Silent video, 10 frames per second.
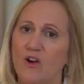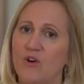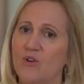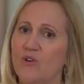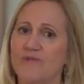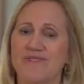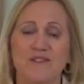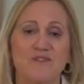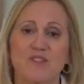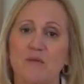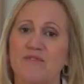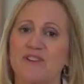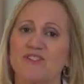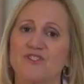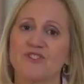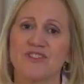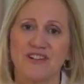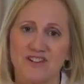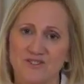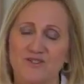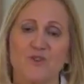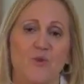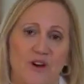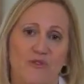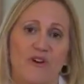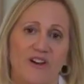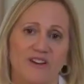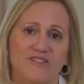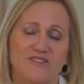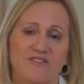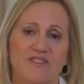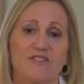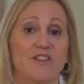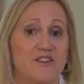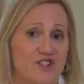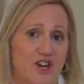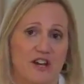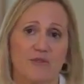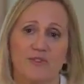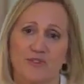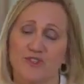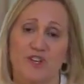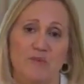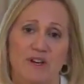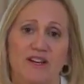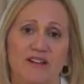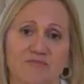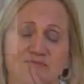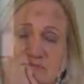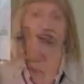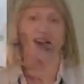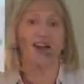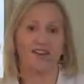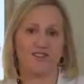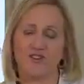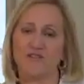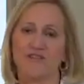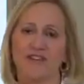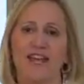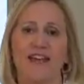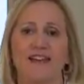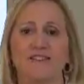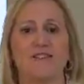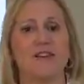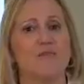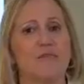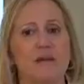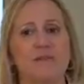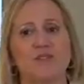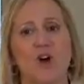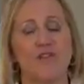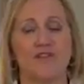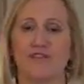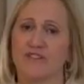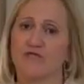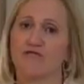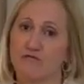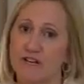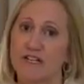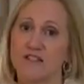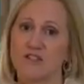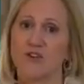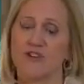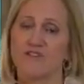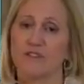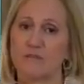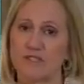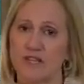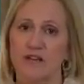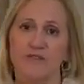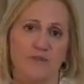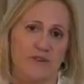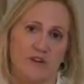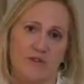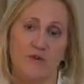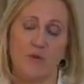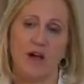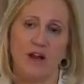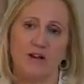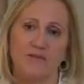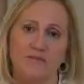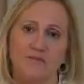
or if something just isn't quite right, then check with your GP. And don't forget, babies often feel really sorry for themselves when they're unwell.